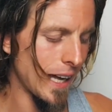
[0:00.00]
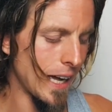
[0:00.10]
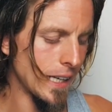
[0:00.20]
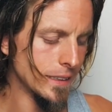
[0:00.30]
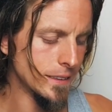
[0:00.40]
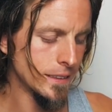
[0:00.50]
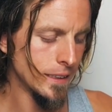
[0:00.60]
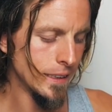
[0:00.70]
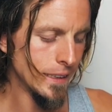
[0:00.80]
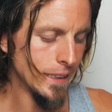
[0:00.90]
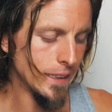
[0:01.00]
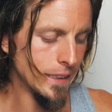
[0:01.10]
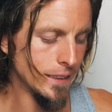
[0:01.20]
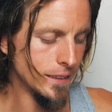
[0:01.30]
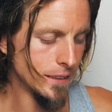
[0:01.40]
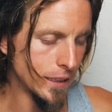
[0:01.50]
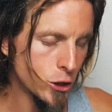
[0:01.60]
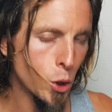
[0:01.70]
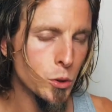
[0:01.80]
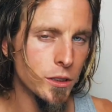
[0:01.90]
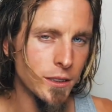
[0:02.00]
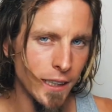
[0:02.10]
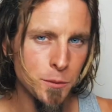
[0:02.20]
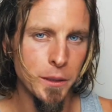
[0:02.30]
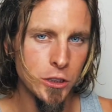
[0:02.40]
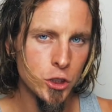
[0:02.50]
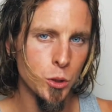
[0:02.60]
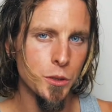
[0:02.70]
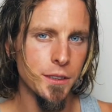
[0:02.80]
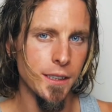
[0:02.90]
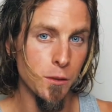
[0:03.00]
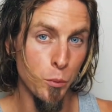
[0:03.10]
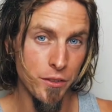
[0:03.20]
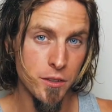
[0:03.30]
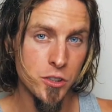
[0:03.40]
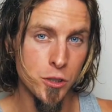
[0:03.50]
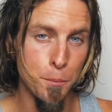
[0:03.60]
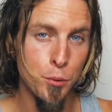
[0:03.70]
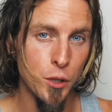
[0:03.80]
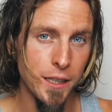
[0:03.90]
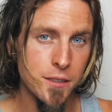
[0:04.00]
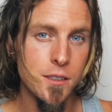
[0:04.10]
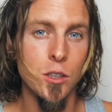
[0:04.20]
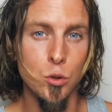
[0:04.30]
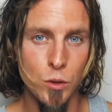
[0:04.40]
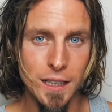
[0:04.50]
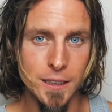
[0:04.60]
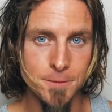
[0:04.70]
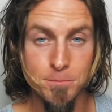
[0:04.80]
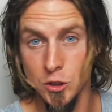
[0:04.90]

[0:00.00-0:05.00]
and ketosis has been associated with suppressed ghrelin.